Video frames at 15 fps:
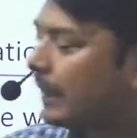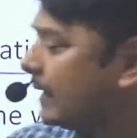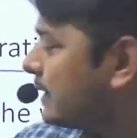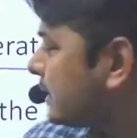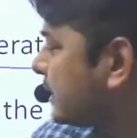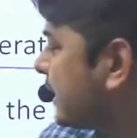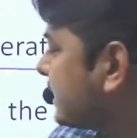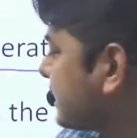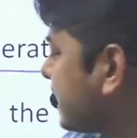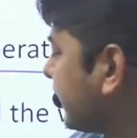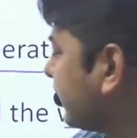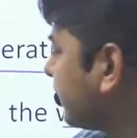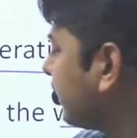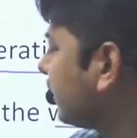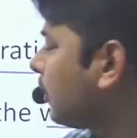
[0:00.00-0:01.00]
is this
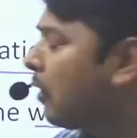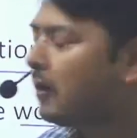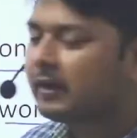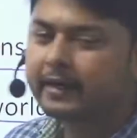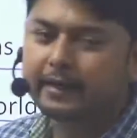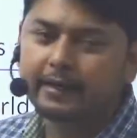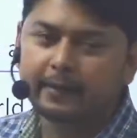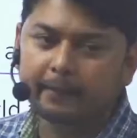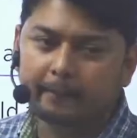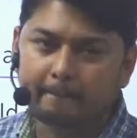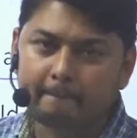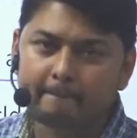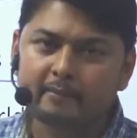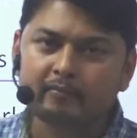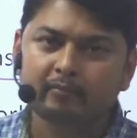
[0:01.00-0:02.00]
thing done already,
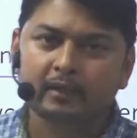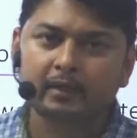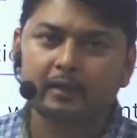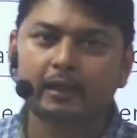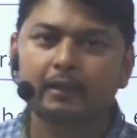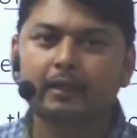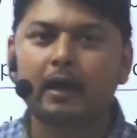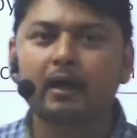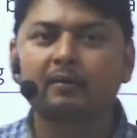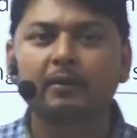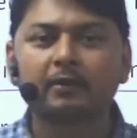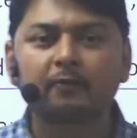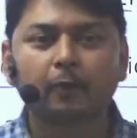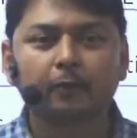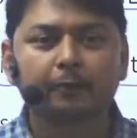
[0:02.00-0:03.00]
that
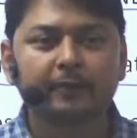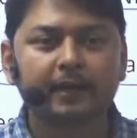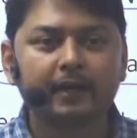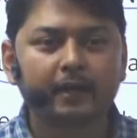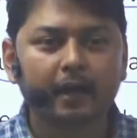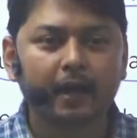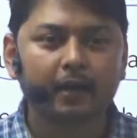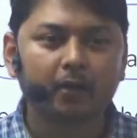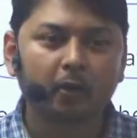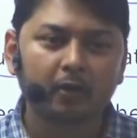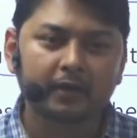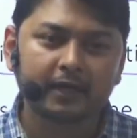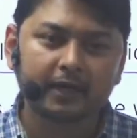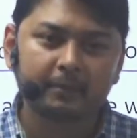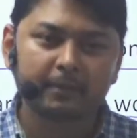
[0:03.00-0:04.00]
carbon footprint are
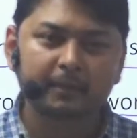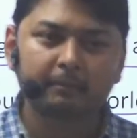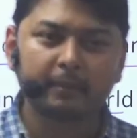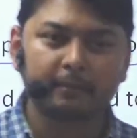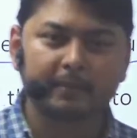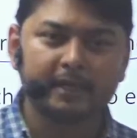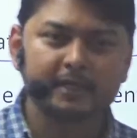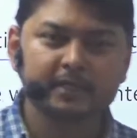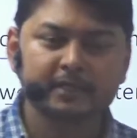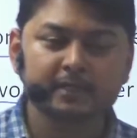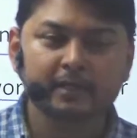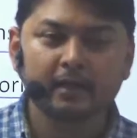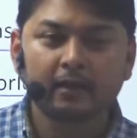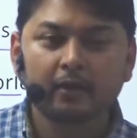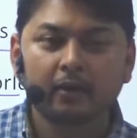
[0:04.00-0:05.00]
already being published
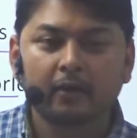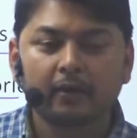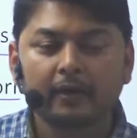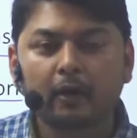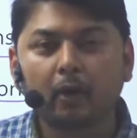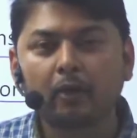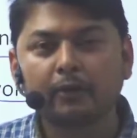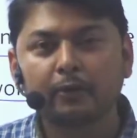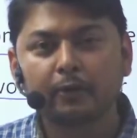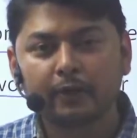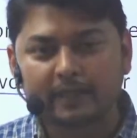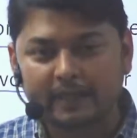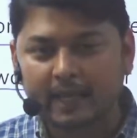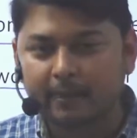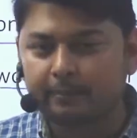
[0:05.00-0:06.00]
on
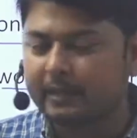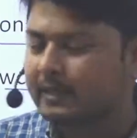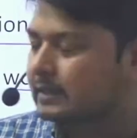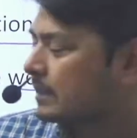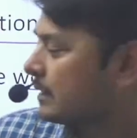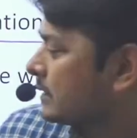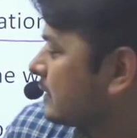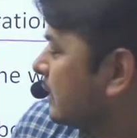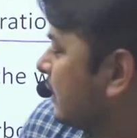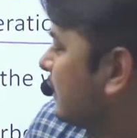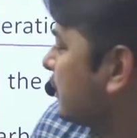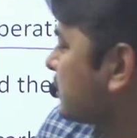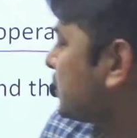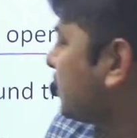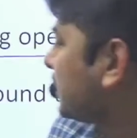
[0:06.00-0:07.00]
unit time basis. So